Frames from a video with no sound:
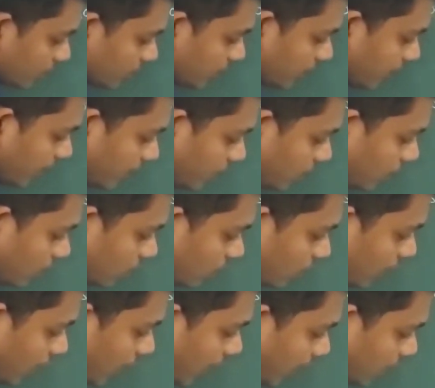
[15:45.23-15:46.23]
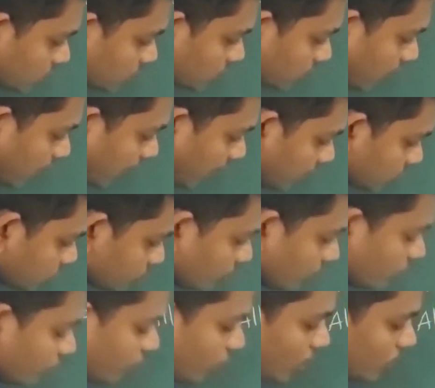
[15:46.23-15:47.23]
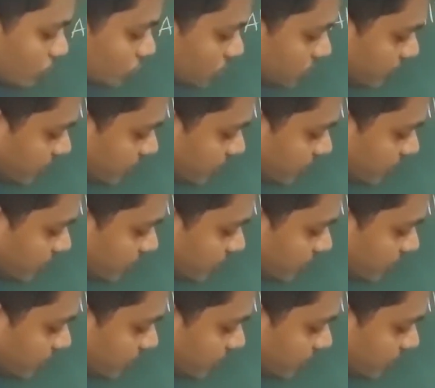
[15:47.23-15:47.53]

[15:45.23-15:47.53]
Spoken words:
then XX will forms,